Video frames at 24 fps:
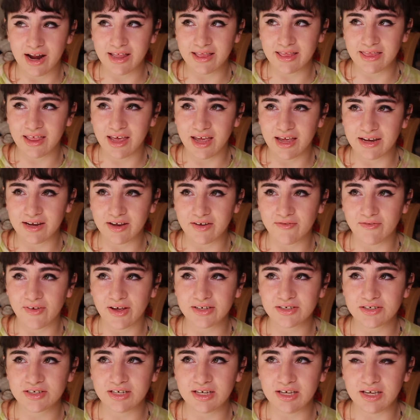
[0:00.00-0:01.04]
and then
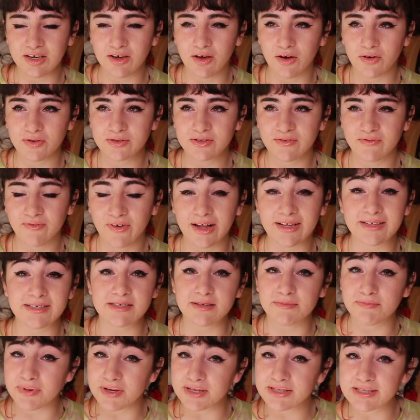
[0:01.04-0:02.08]
eventually he goes and finds
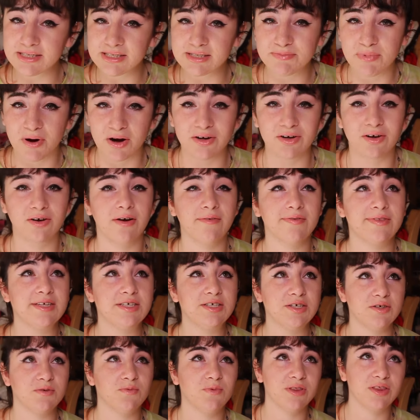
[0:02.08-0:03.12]
the business partner of the
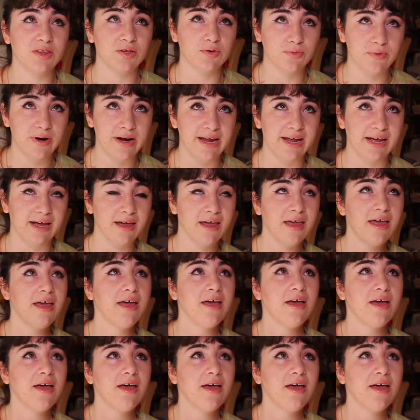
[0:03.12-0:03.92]
dude with the ring.